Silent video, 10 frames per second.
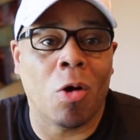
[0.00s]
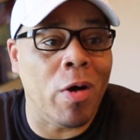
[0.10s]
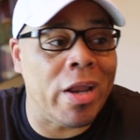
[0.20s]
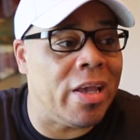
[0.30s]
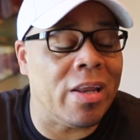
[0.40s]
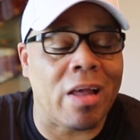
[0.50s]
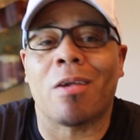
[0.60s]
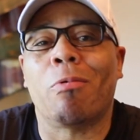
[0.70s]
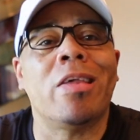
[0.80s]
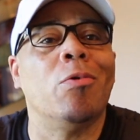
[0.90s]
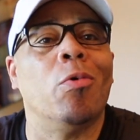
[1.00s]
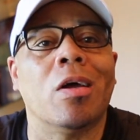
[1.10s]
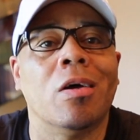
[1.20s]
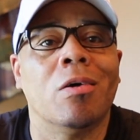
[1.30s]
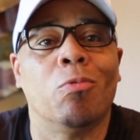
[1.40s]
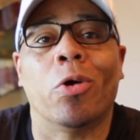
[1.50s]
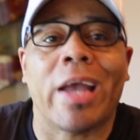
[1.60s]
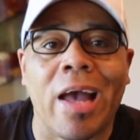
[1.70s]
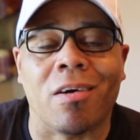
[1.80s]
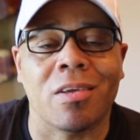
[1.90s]
On one end, I said, Why you want to
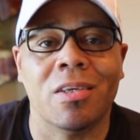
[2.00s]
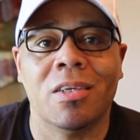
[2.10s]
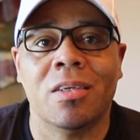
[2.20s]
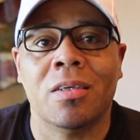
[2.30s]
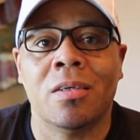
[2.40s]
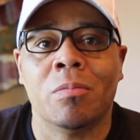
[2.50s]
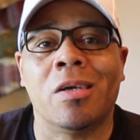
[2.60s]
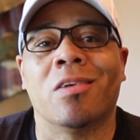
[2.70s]
work out?